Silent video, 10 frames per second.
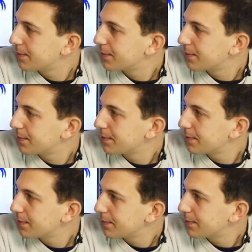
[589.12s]

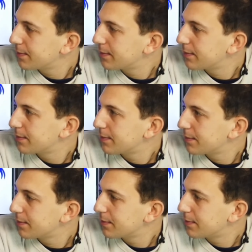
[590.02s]

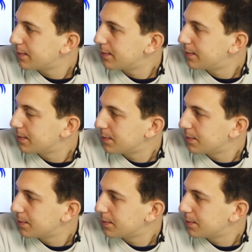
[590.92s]
The person shown says nothing.